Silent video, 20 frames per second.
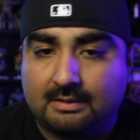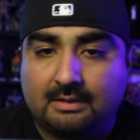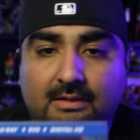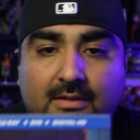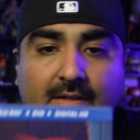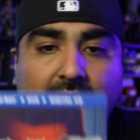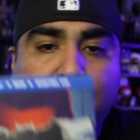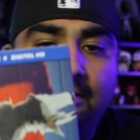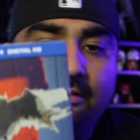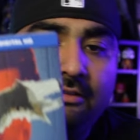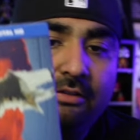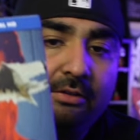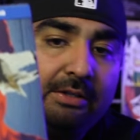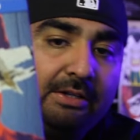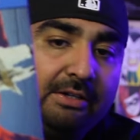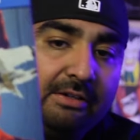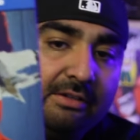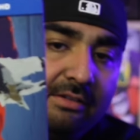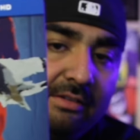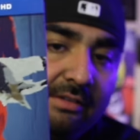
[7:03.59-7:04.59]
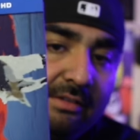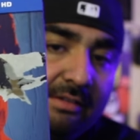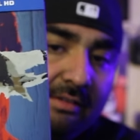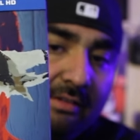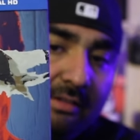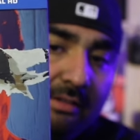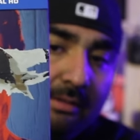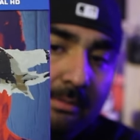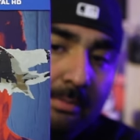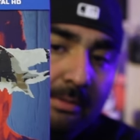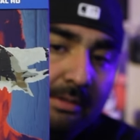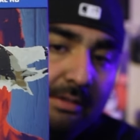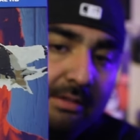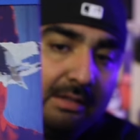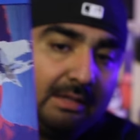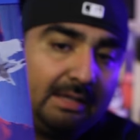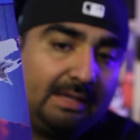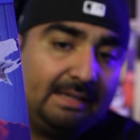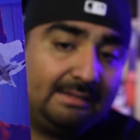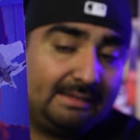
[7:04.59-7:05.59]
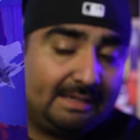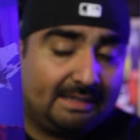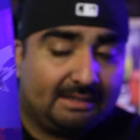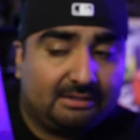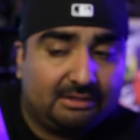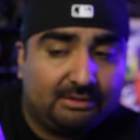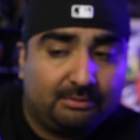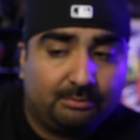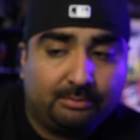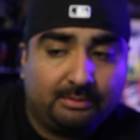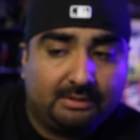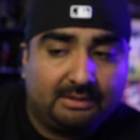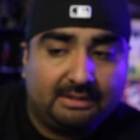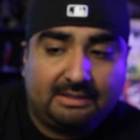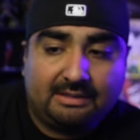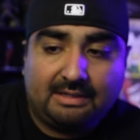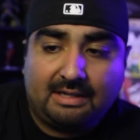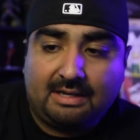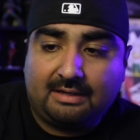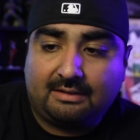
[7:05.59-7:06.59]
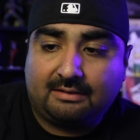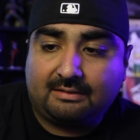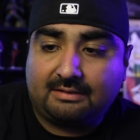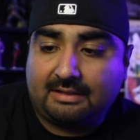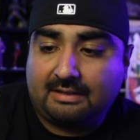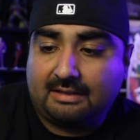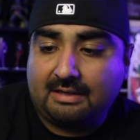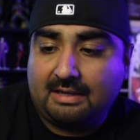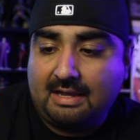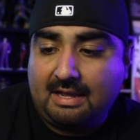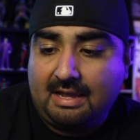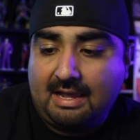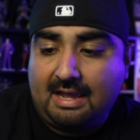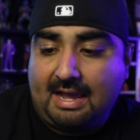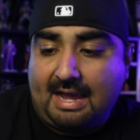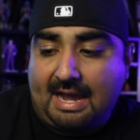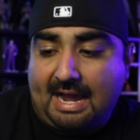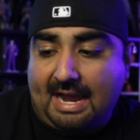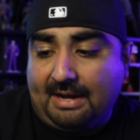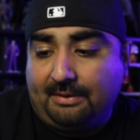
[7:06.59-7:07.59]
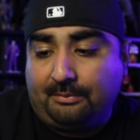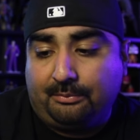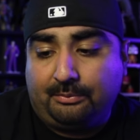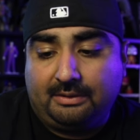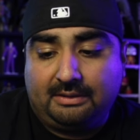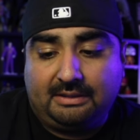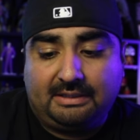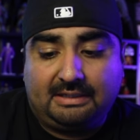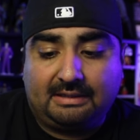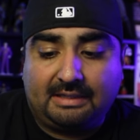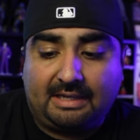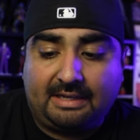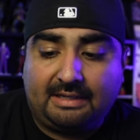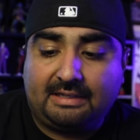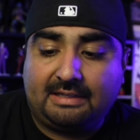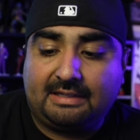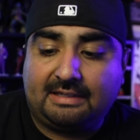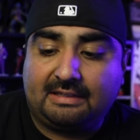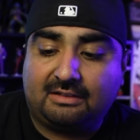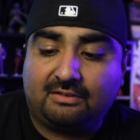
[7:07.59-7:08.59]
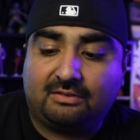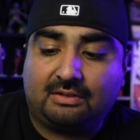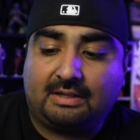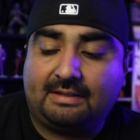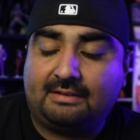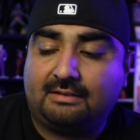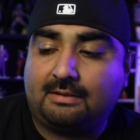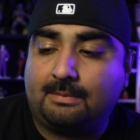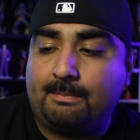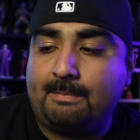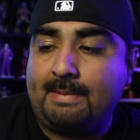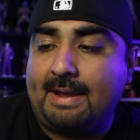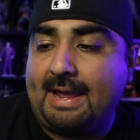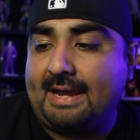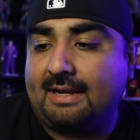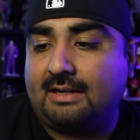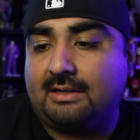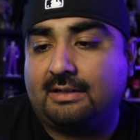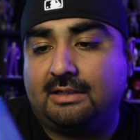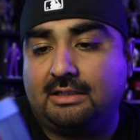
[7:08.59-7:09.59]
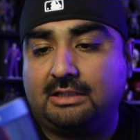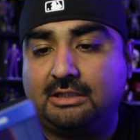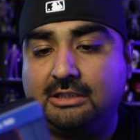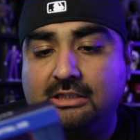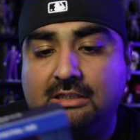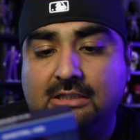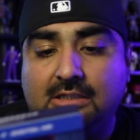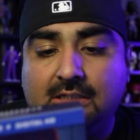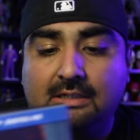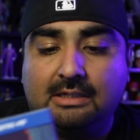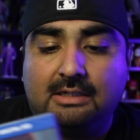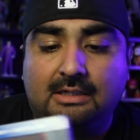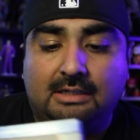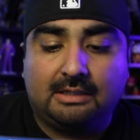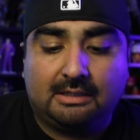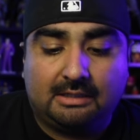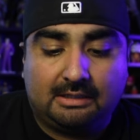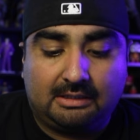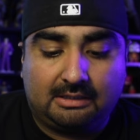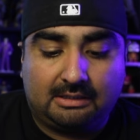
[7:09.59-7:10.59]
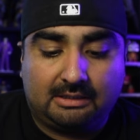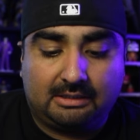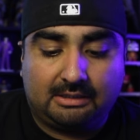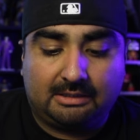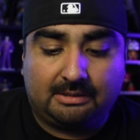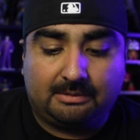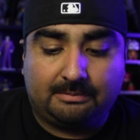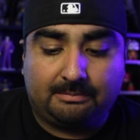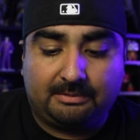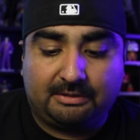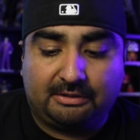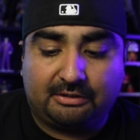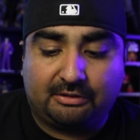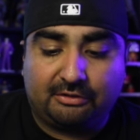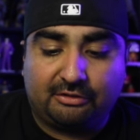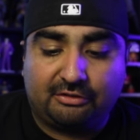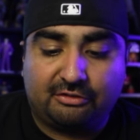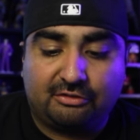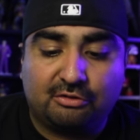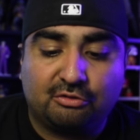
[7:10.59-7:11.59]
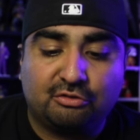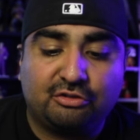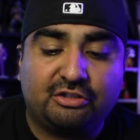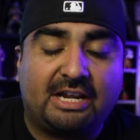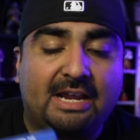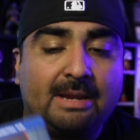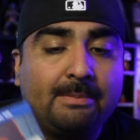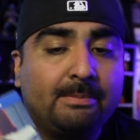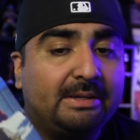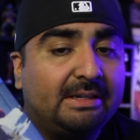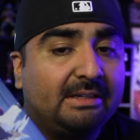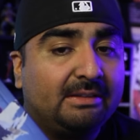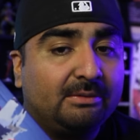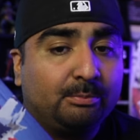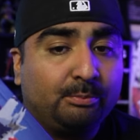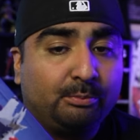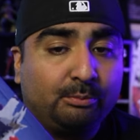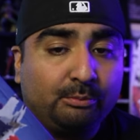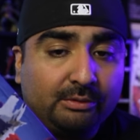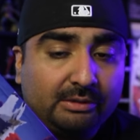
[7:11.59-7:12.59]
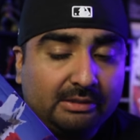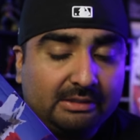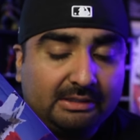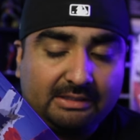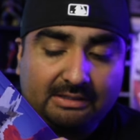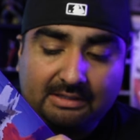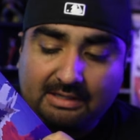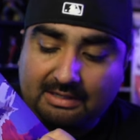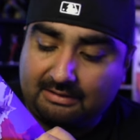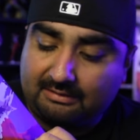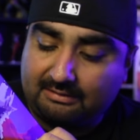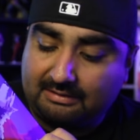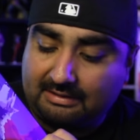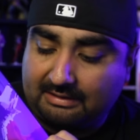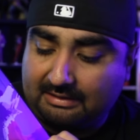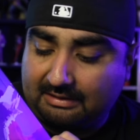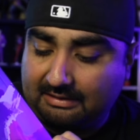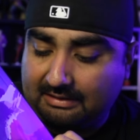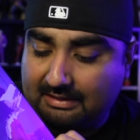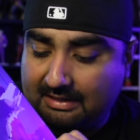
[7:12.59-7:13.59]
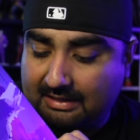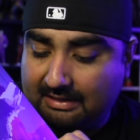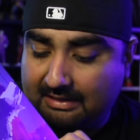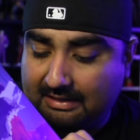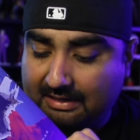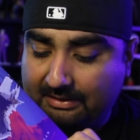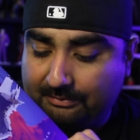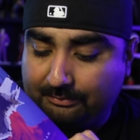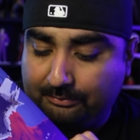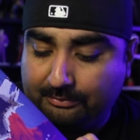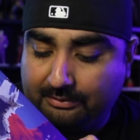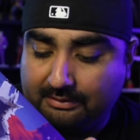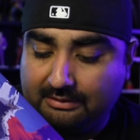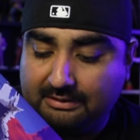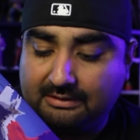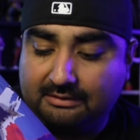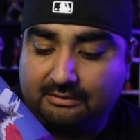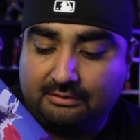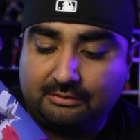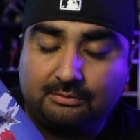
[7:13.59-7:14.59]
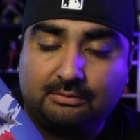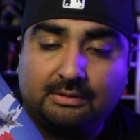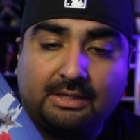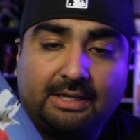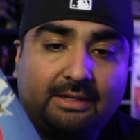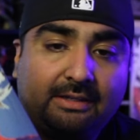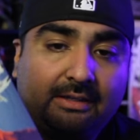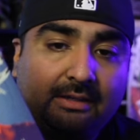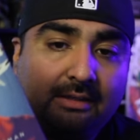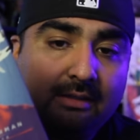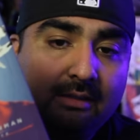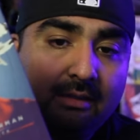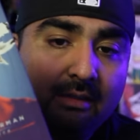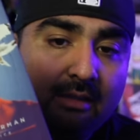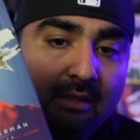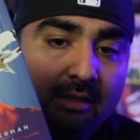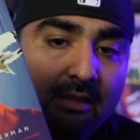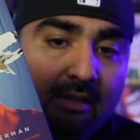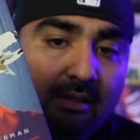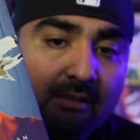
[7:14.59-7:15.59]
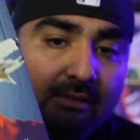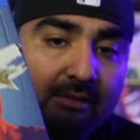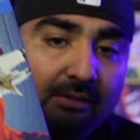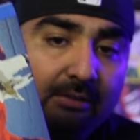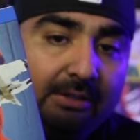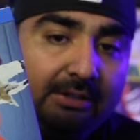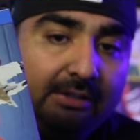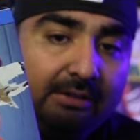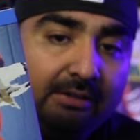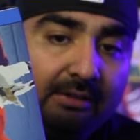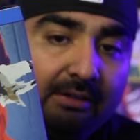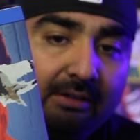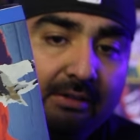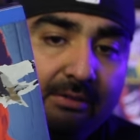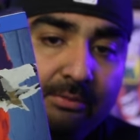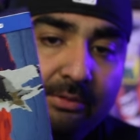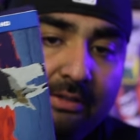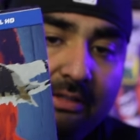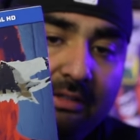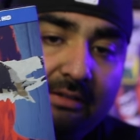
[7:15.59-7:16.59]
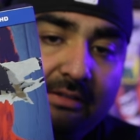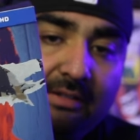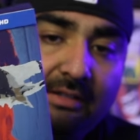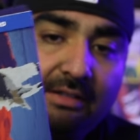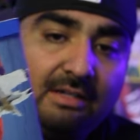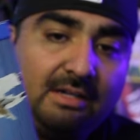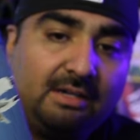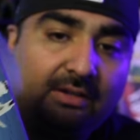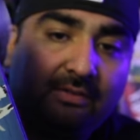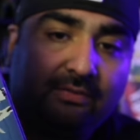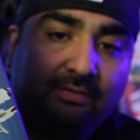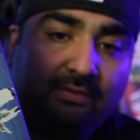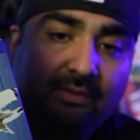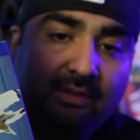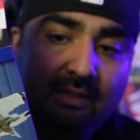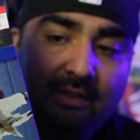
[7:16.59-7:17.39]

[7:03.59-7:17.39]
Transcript: Okay, so here's the steelbook. It's actually really nice. Like, I really like it. It's a matte color. You know, there's no shine, but it's really nice. Like, I really do like it. So here it is. We're gonna take off